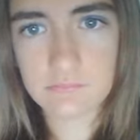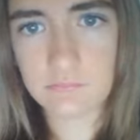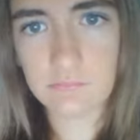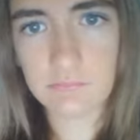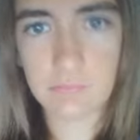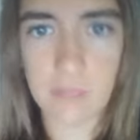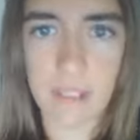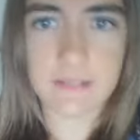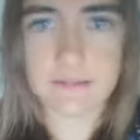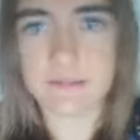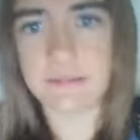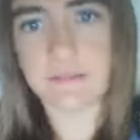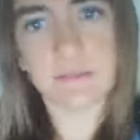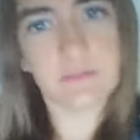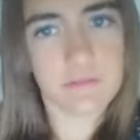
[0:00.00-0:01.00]
bed is
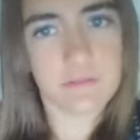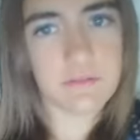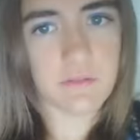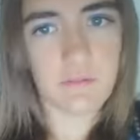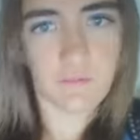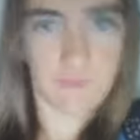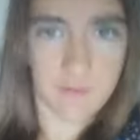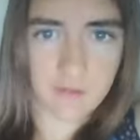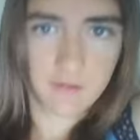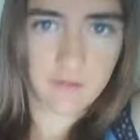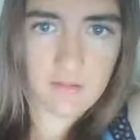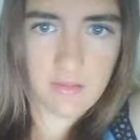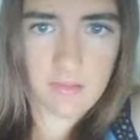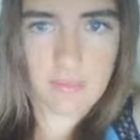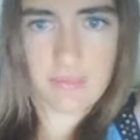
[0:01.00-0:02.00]
over
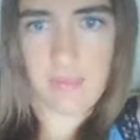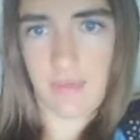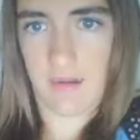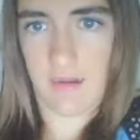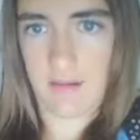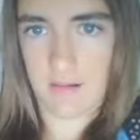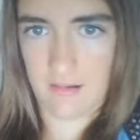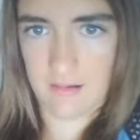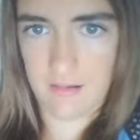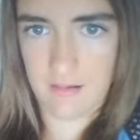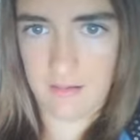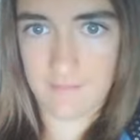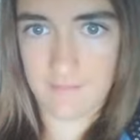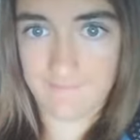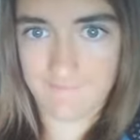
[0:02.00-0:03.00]
there.
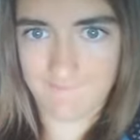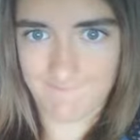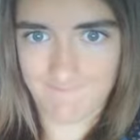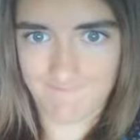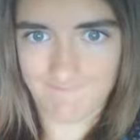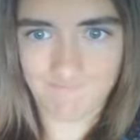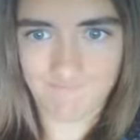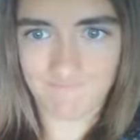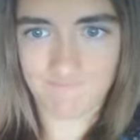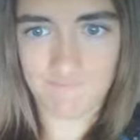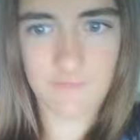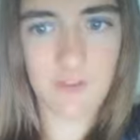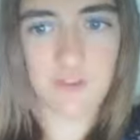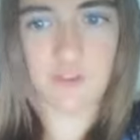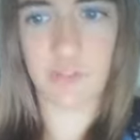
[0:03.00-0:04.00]

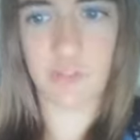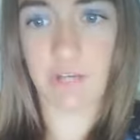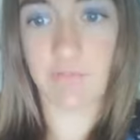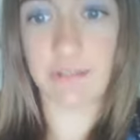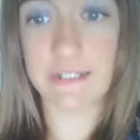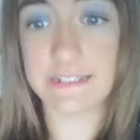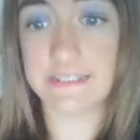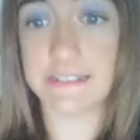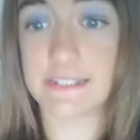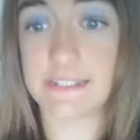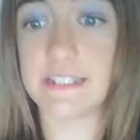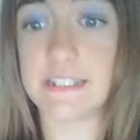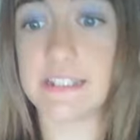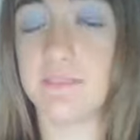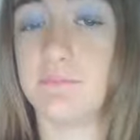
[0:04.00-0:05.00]
You do not want to see
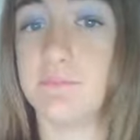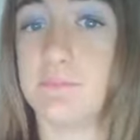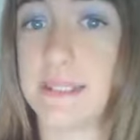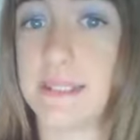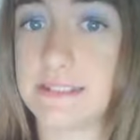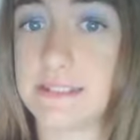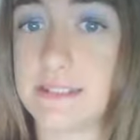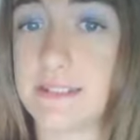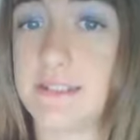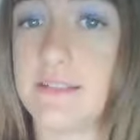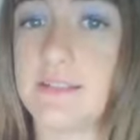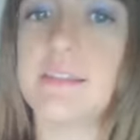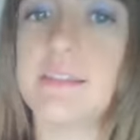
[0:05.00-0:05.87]
it. It is messy.